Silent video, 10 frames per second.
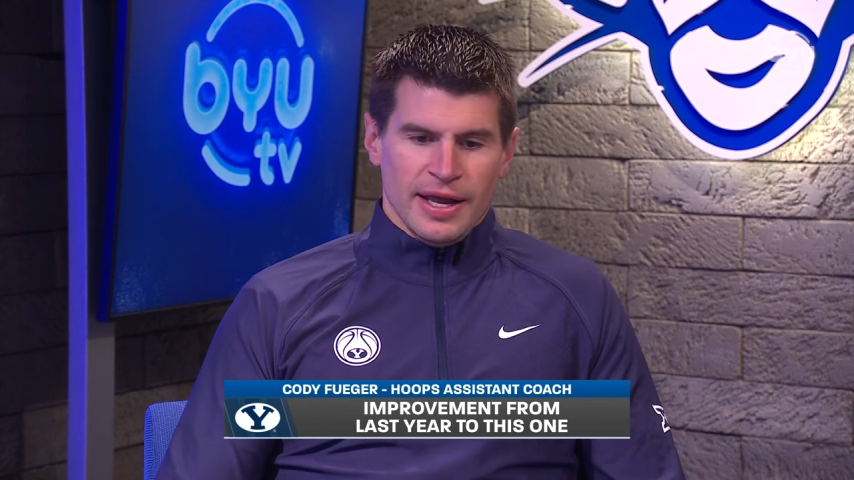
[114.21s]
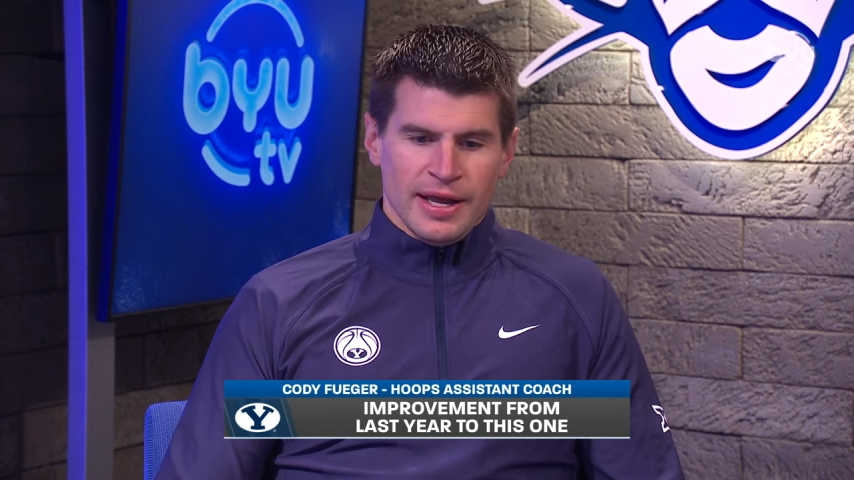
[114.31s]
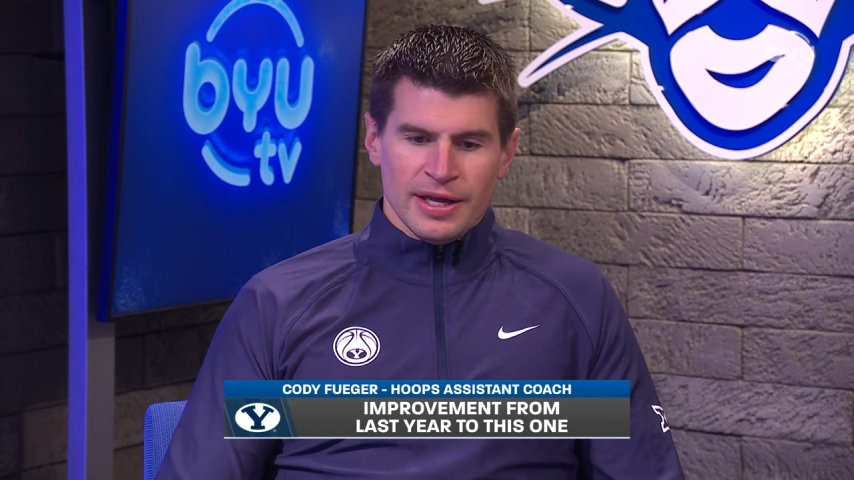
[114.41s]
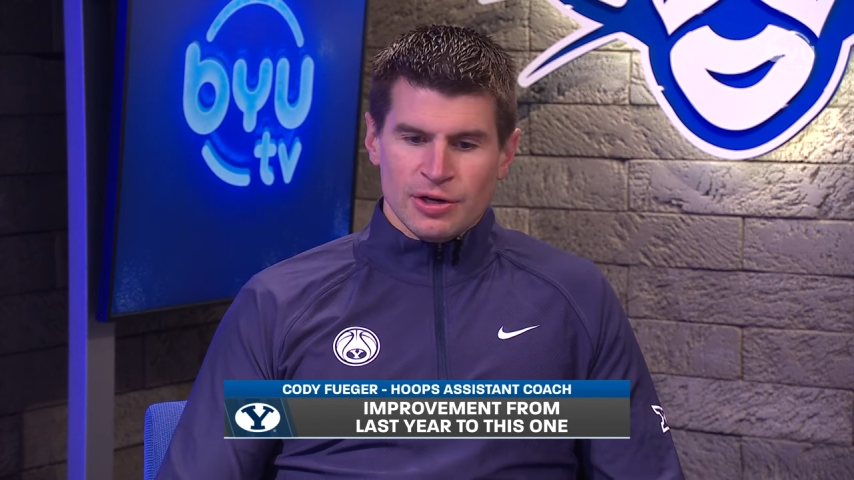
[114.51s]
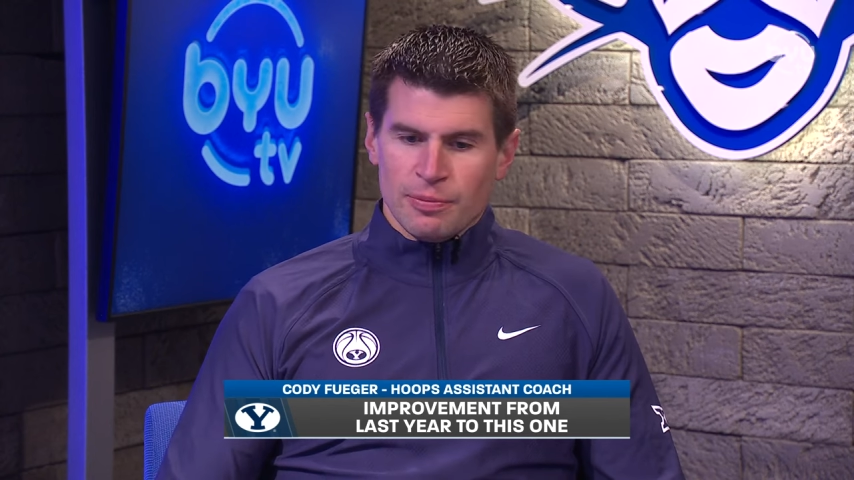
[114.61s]

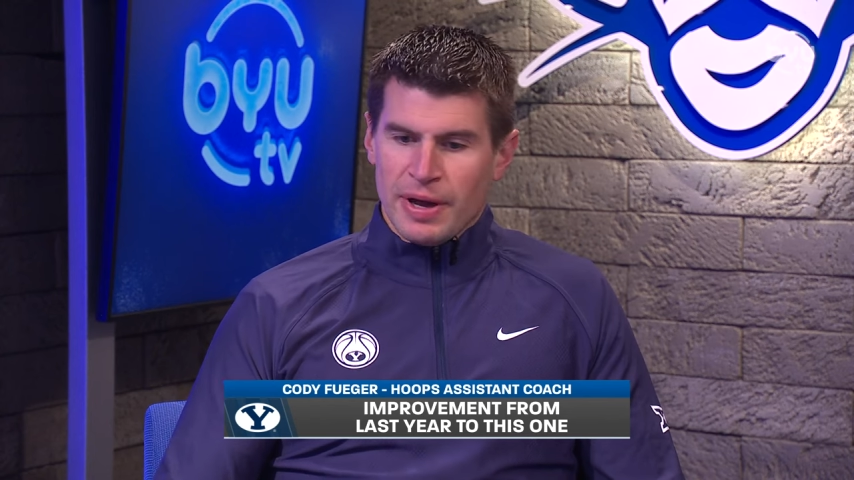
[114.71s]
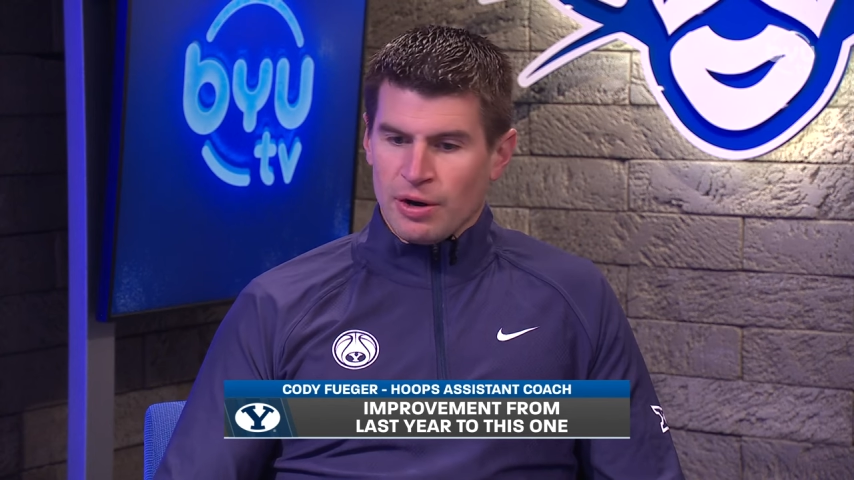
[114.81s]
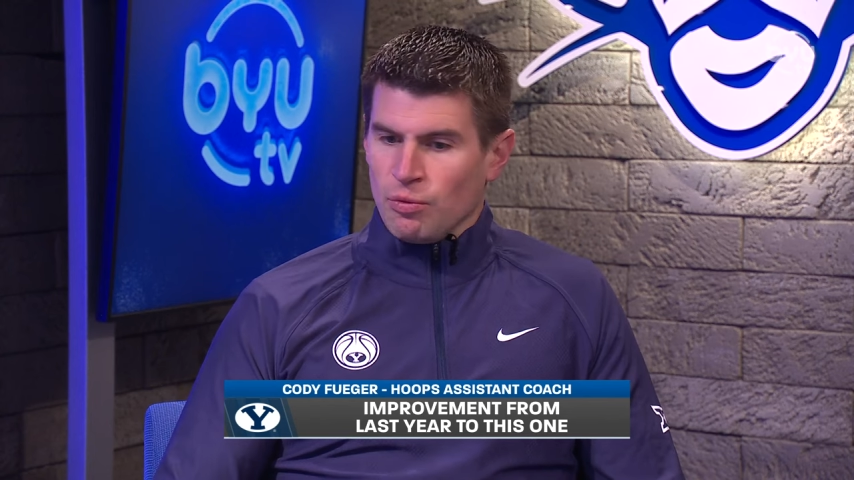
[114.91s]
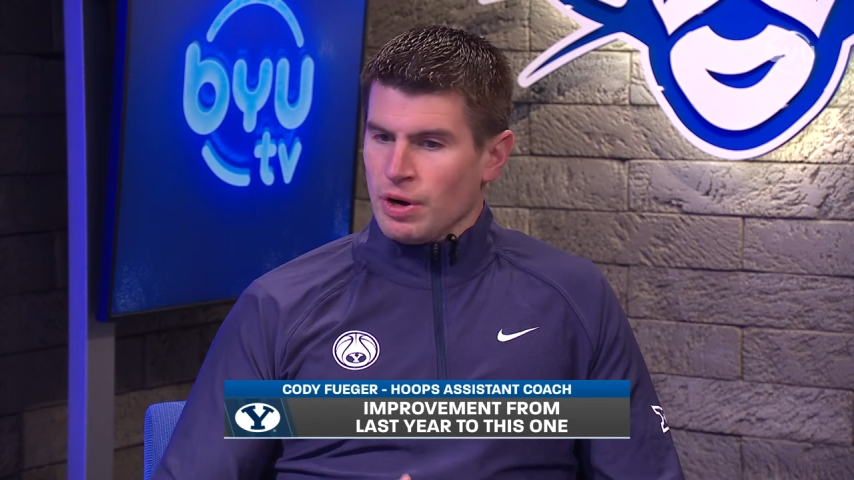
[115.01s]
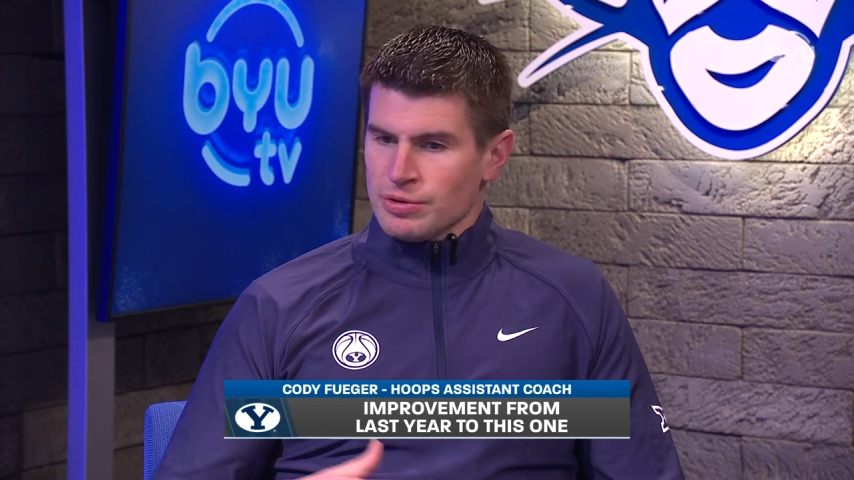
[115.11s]
and no
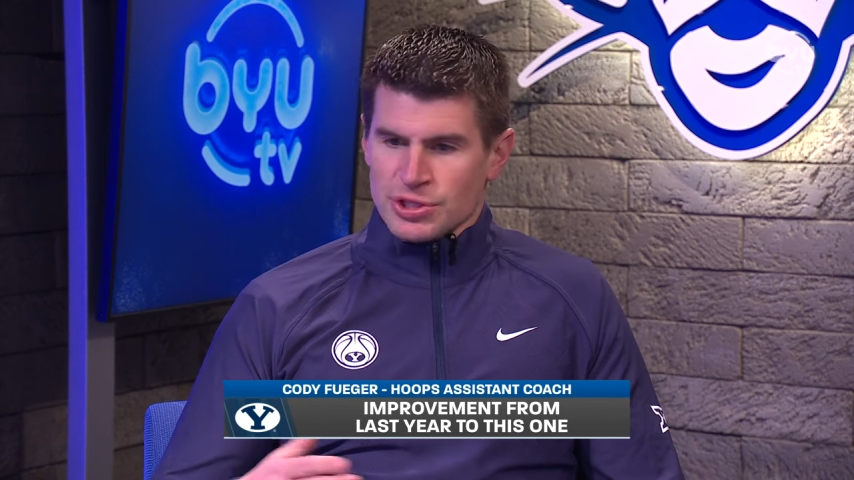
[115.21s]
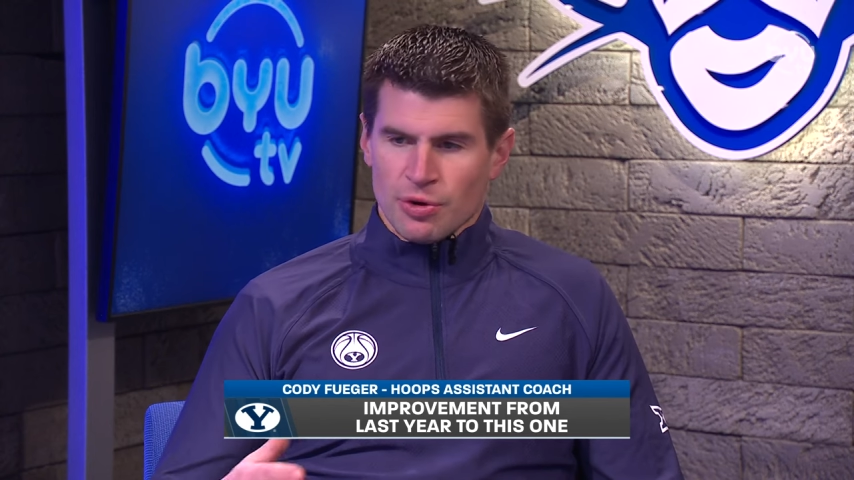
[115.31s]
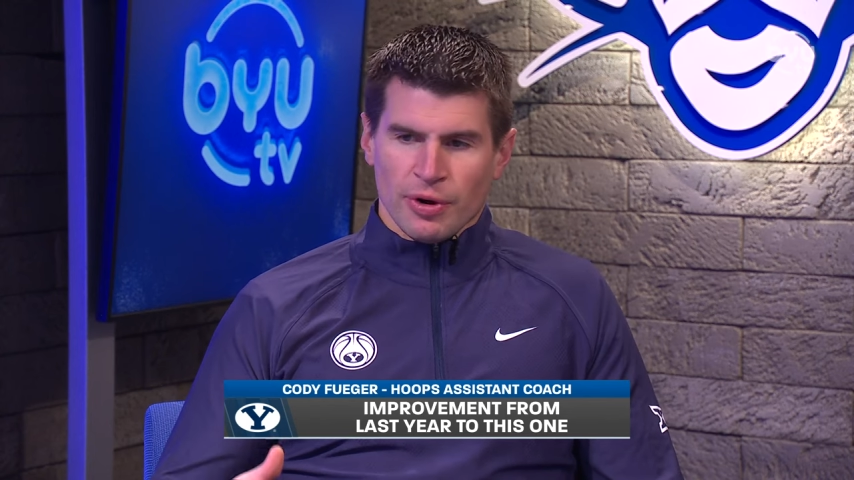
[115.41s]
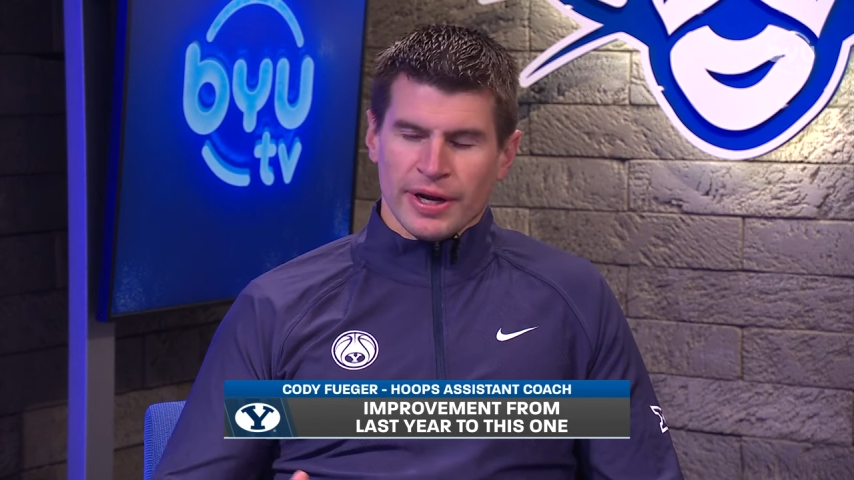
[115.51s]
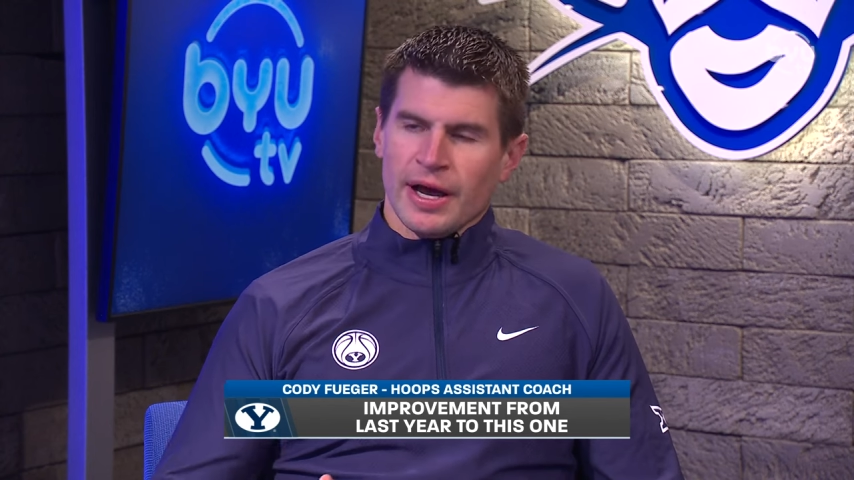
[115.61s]
matter what was
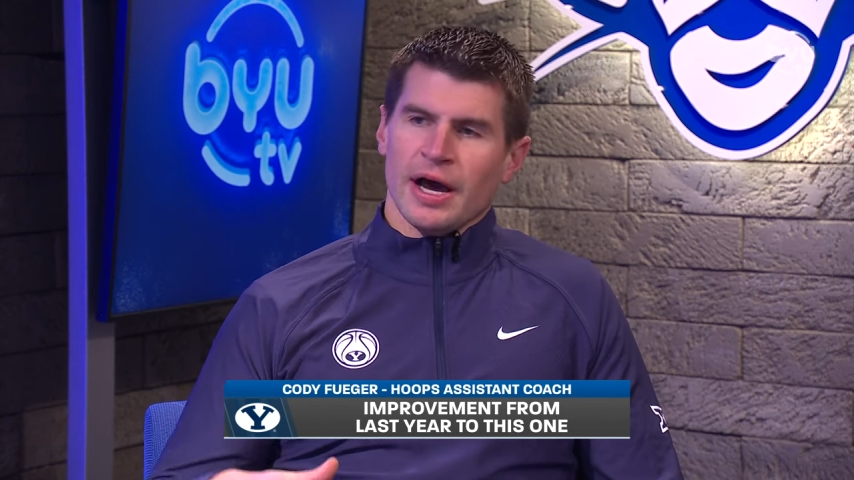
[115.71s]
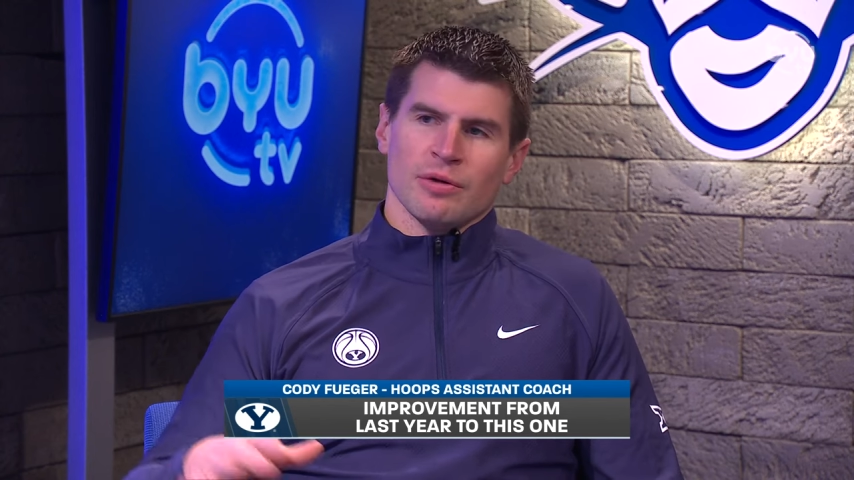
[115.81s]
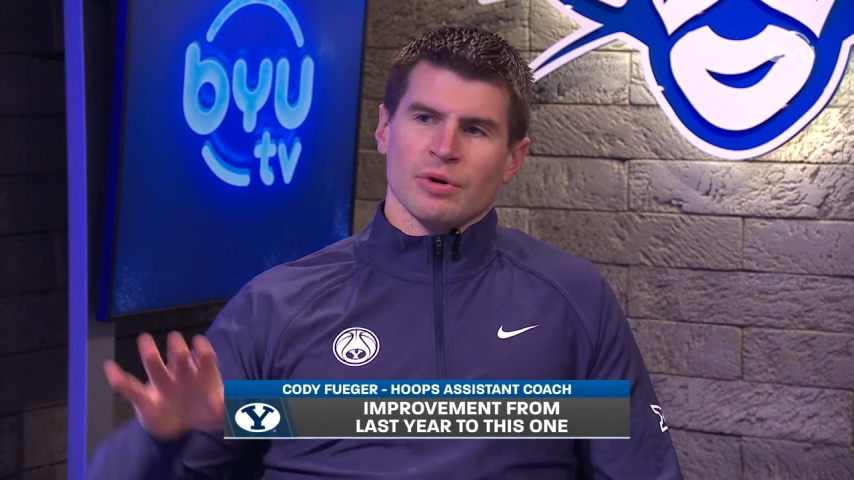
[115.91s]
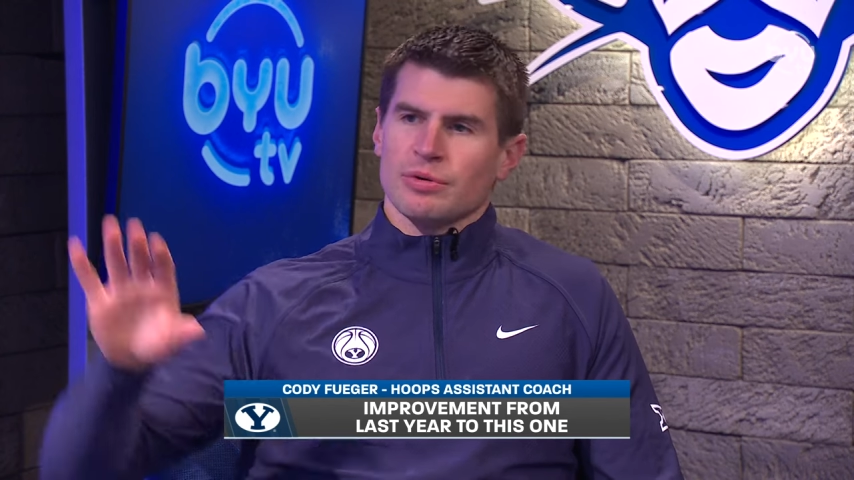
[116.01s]
going on,